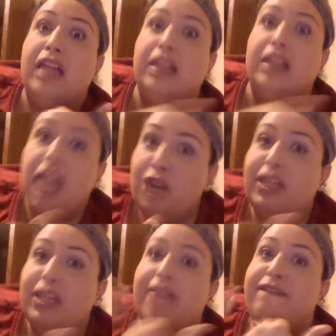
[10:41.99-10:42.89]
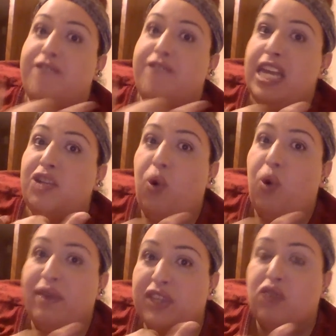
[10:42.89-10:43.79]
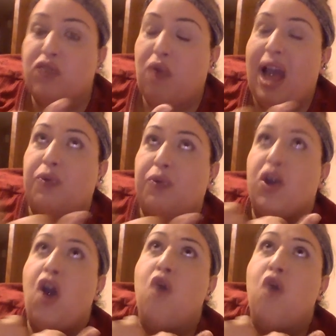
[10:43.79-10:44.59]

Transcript: literally feet off the ground,